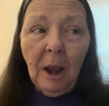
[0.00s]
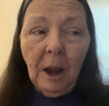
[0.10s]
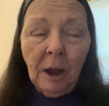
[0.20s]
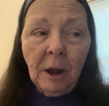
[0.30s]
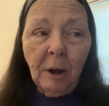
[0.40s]

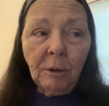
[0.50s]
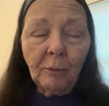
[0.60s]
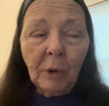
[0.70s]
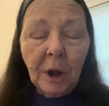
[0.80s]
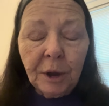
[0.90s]
And
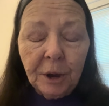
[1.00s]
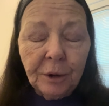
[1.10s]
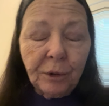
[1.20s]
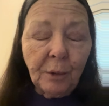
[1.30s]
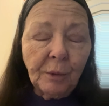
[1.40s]
what I need to
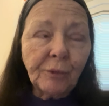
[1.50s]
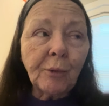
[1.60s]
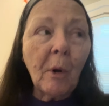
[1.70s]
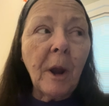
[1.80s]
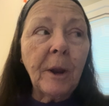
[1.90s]
do is
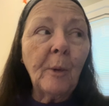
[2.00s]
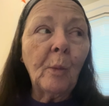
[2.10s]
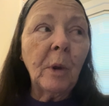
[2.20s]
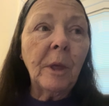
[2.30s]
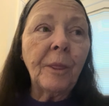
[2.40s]
try it
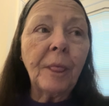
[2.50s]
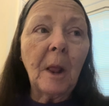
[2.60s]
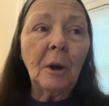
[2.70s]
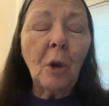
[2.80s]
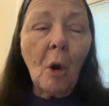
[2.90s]
with
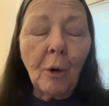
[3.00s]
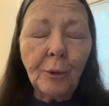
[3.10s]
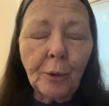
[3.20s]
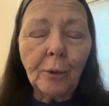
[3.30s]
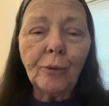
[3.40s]

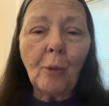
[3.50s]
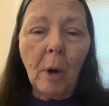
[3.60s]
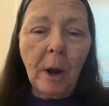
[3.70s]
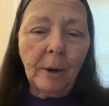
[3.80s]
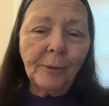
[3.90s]
larger
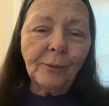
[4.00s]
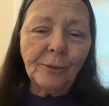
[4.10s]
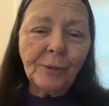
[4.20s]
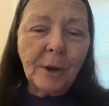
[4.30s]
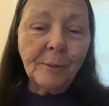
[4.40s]
squares
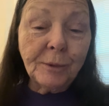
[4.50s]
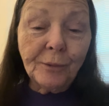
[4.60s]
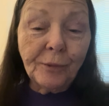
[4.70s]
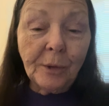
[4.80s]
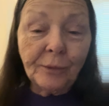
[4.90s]
instead of
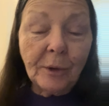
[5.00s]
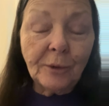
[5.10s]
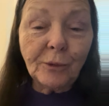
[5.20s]
just 6-inch